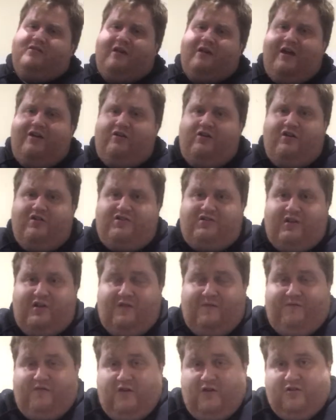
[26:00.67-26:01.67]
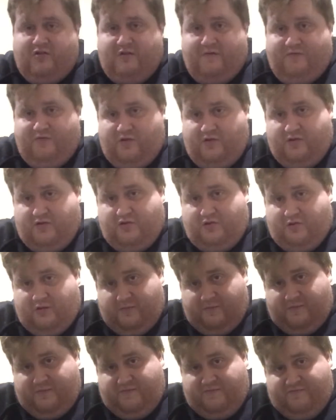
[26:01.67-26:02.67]
how you see the future of
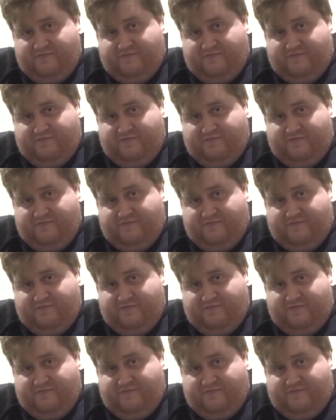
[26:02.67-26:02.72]
YouTube?